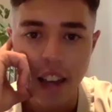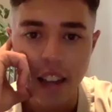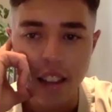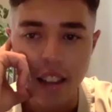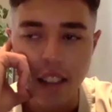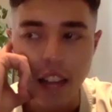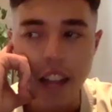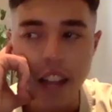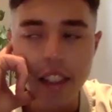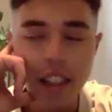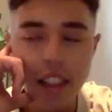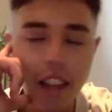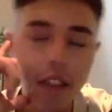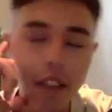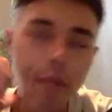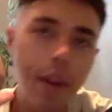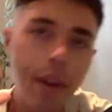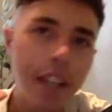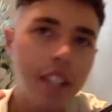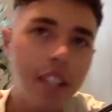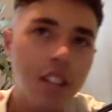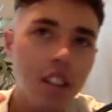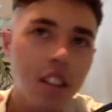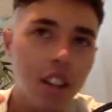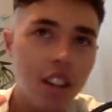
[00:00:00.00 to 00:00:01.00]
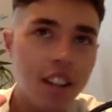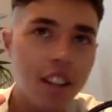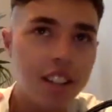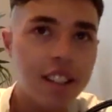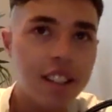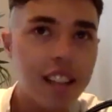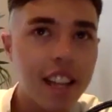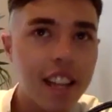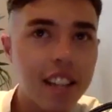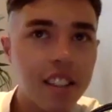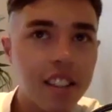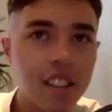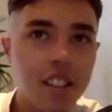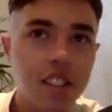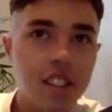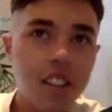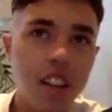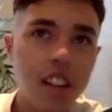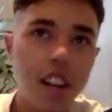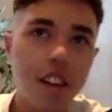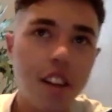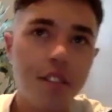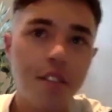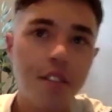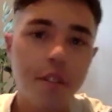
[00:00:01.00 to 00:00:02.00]
that makes a lot of sense, because I
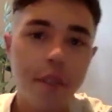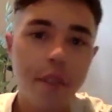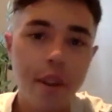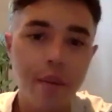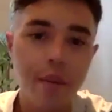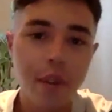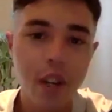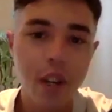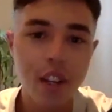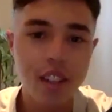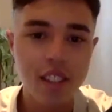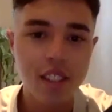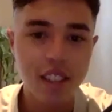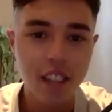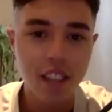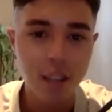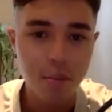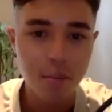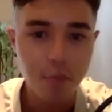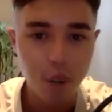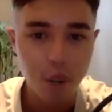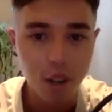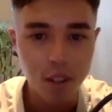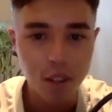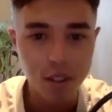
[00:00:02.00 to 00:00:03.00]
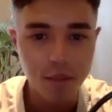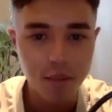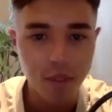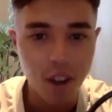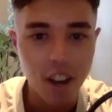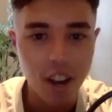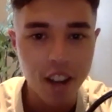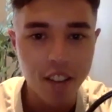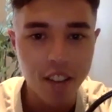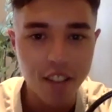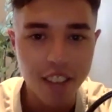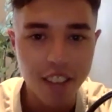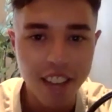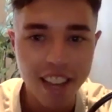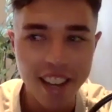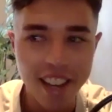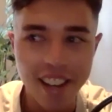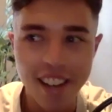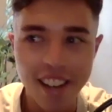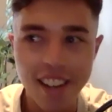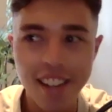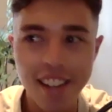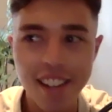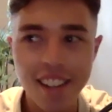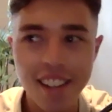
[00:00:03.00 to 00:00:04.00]
know for me personally, post my event,
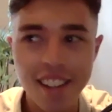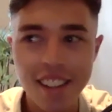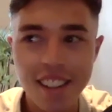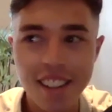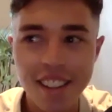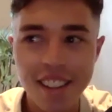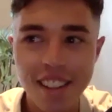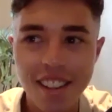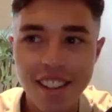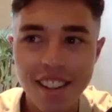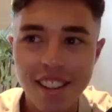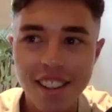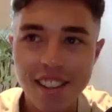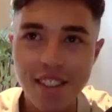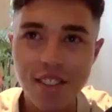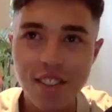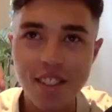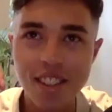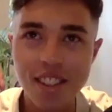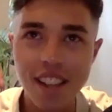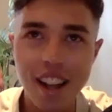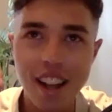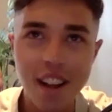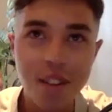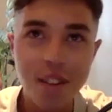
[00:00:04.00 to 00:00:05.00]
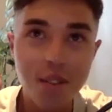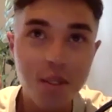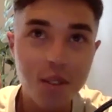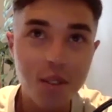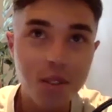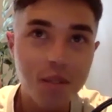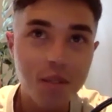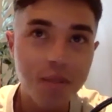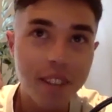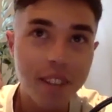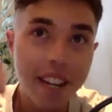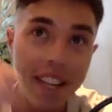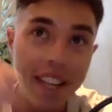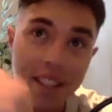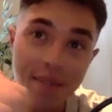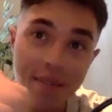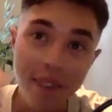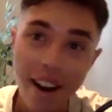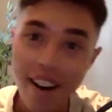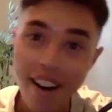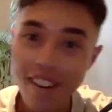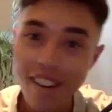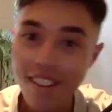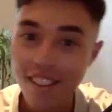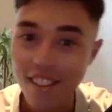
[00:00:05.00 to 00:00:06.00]
there was like, well, my next
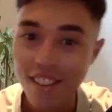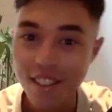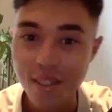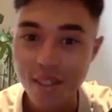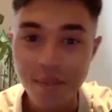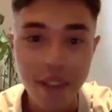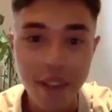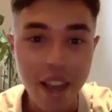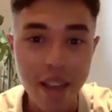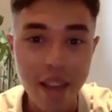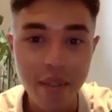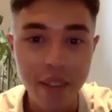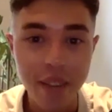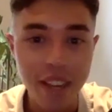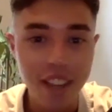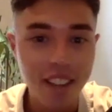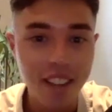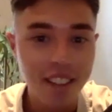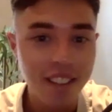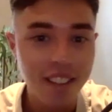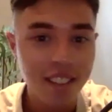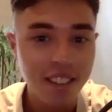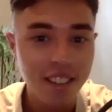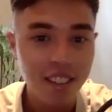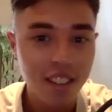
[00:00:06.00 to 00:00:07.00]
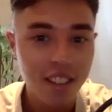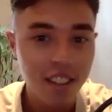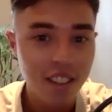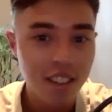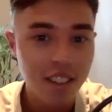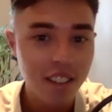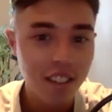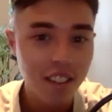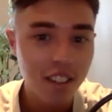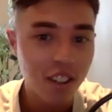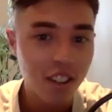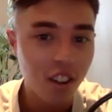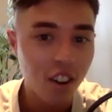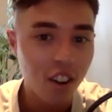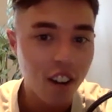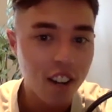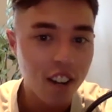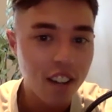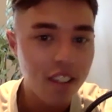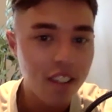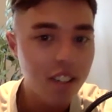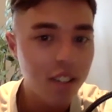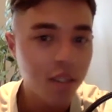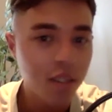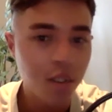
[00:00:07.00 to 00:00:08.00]
marathon's maybe 9
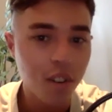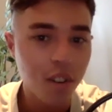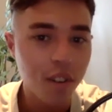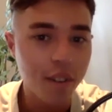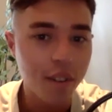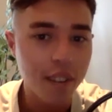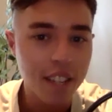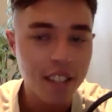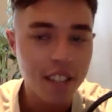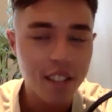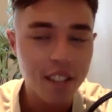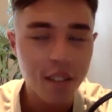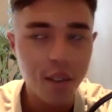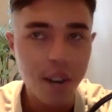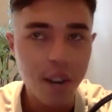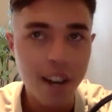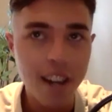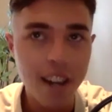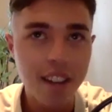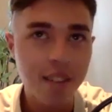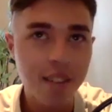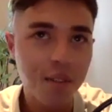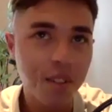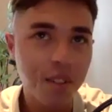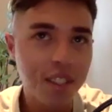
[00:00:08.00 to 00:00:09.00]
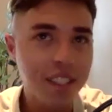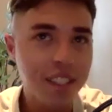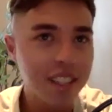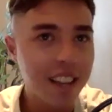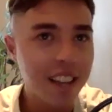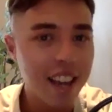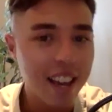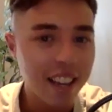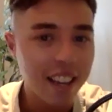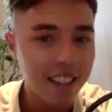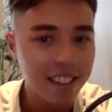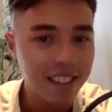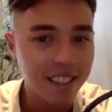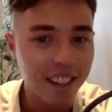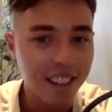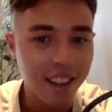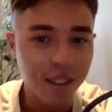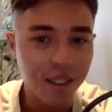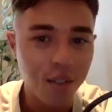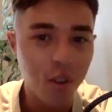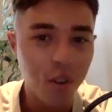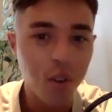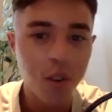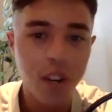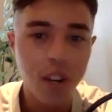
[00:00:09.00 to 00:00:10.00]
to 12 months away. What's next? Like,
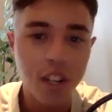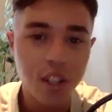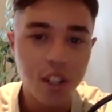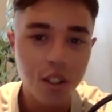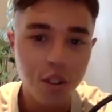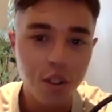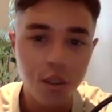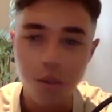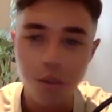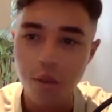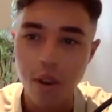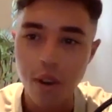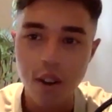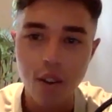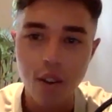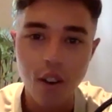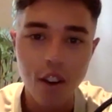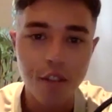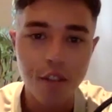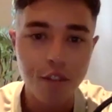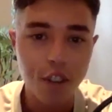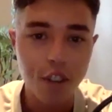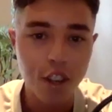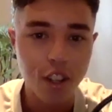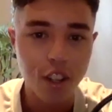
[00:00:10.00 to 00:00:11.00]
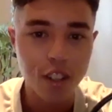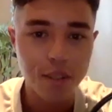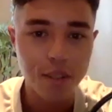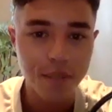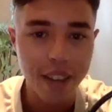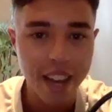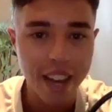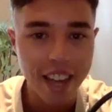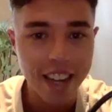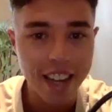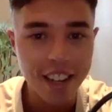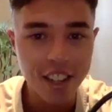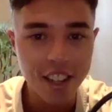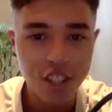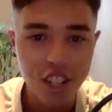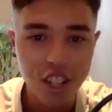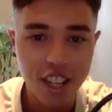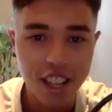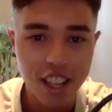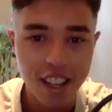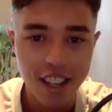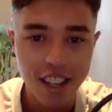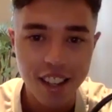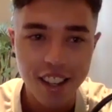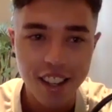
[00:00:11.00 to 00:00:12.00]
what do I do? Where do I focus my
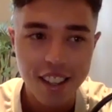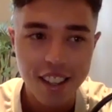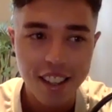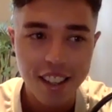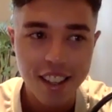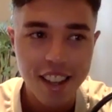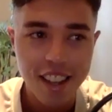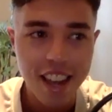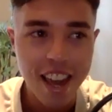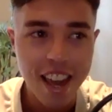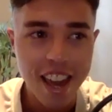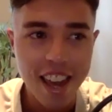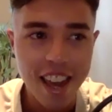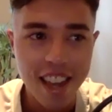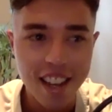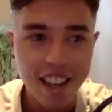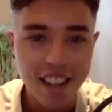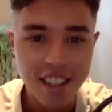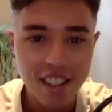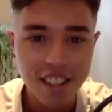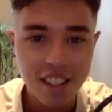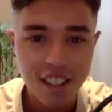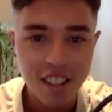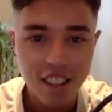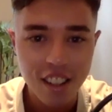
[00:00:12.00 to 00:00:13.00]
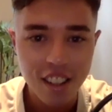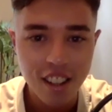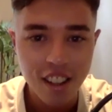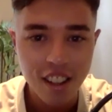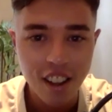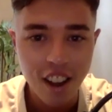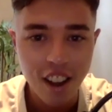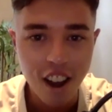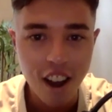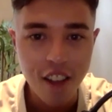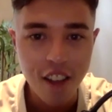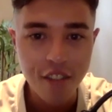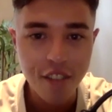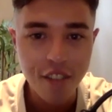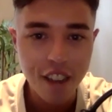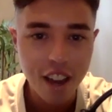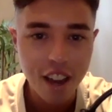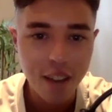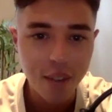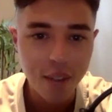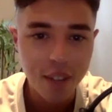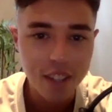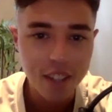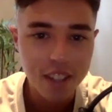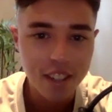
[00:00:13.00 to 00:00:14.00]
energy? And I
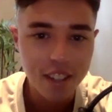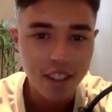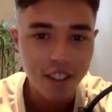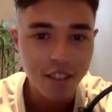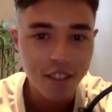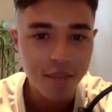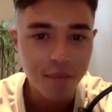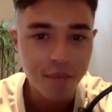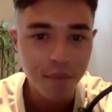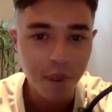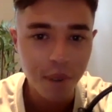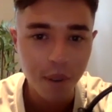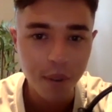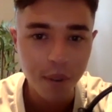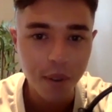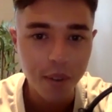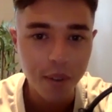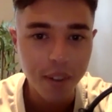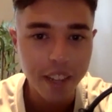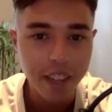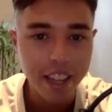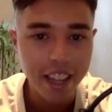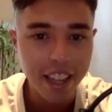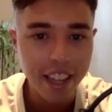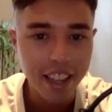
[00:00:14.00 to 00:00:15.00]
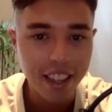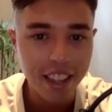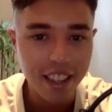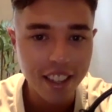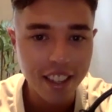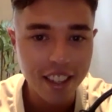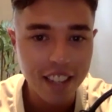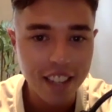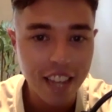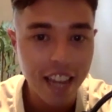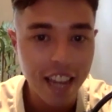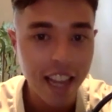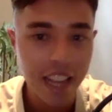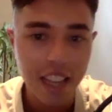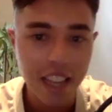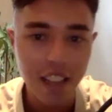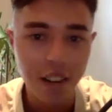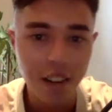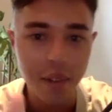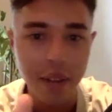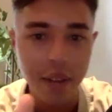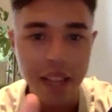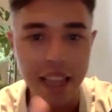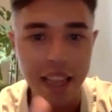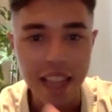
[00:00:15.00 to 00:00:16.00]
found myself probably getting a
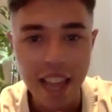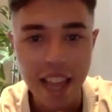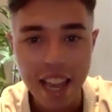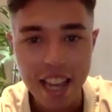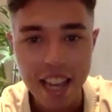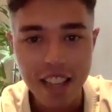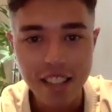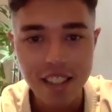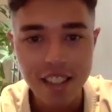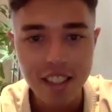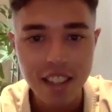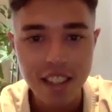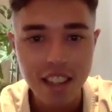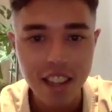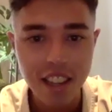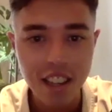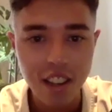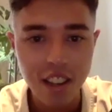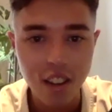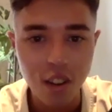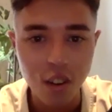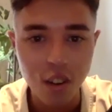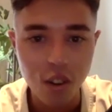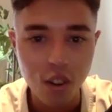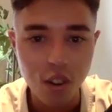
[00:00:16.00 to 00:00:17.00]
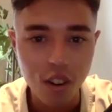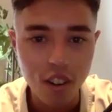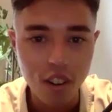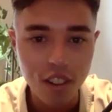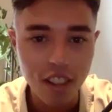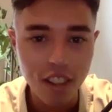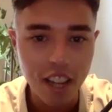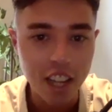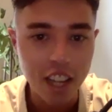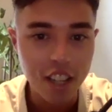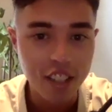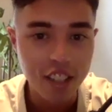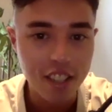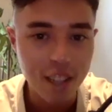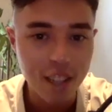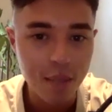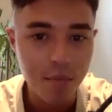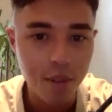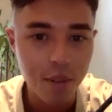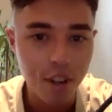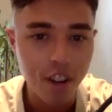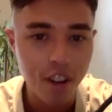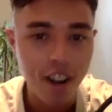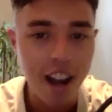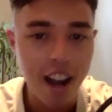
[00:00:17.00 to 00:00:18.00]
little bit lazy, or like you said,
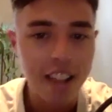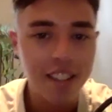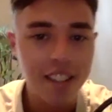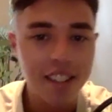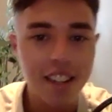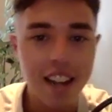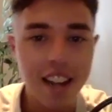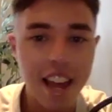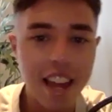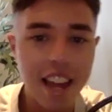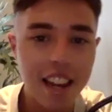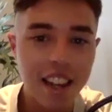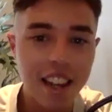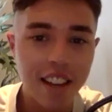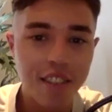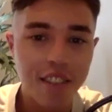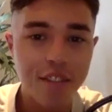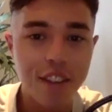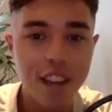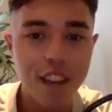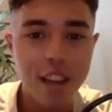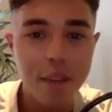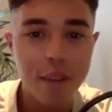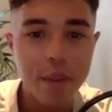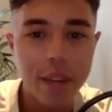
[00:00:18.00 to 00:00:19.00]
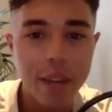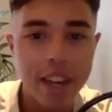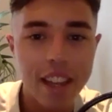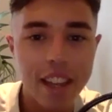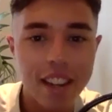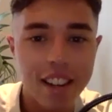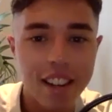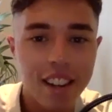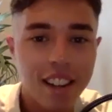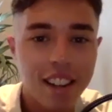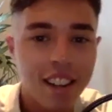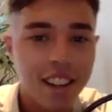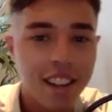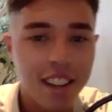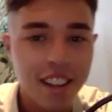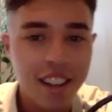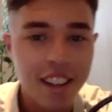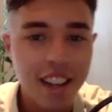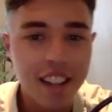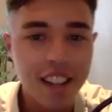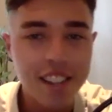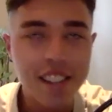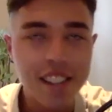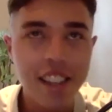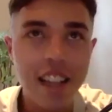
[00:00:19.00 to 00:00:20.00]
procrastinating a fair bit.
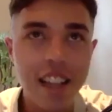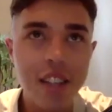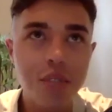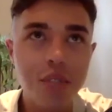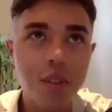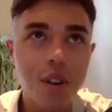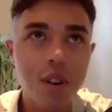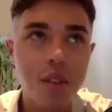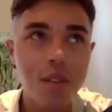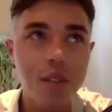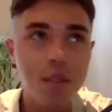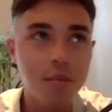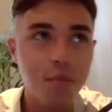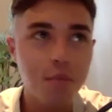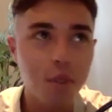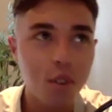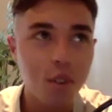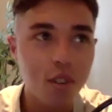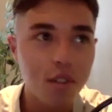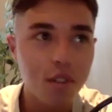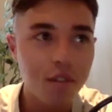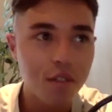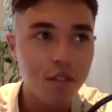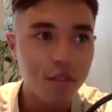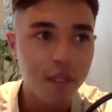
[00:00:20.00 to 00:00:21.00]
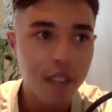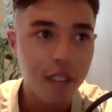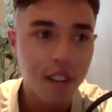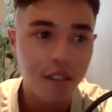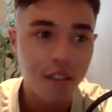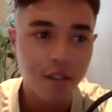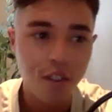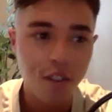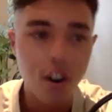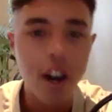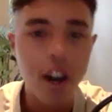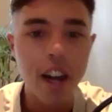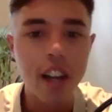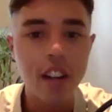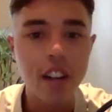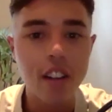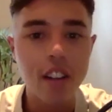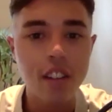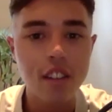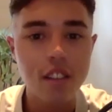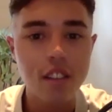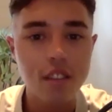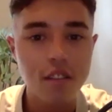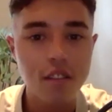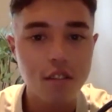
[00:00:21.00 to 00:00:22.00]
And so that's why it was important for me to find
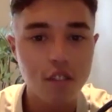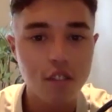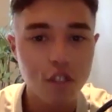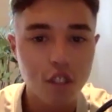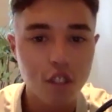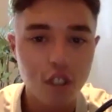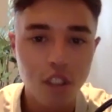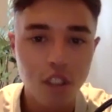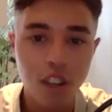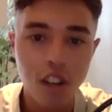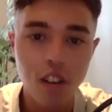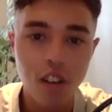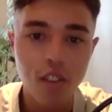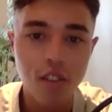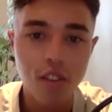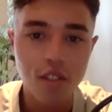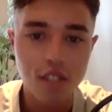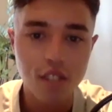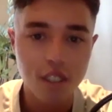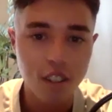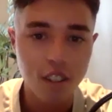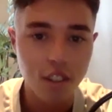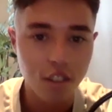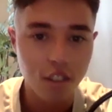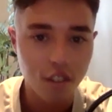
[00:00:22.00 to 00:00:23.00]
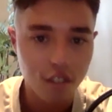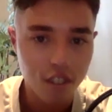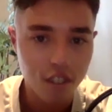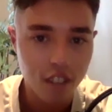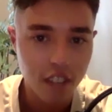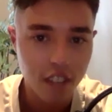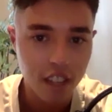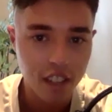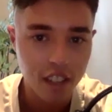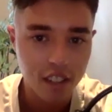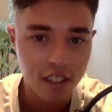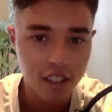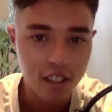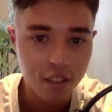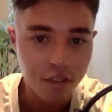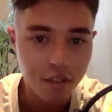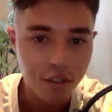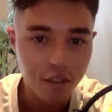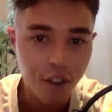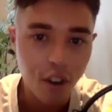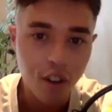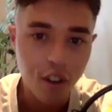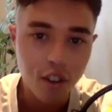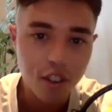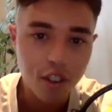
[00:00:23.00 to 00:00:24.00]
new goals and new things to
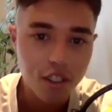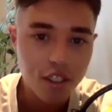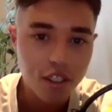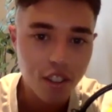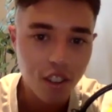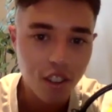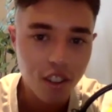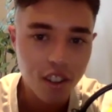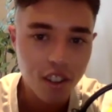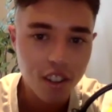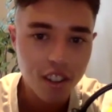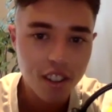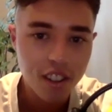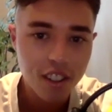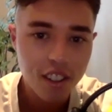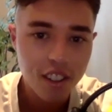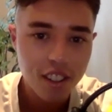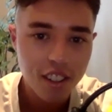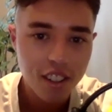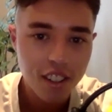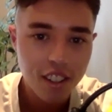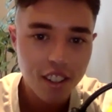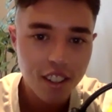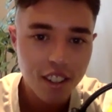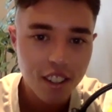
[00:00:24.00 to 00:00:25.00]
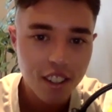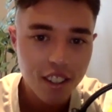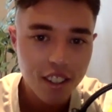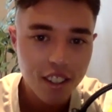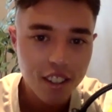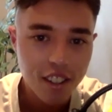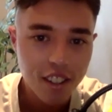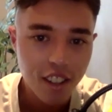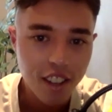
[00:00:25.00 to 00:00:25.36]
focus on. So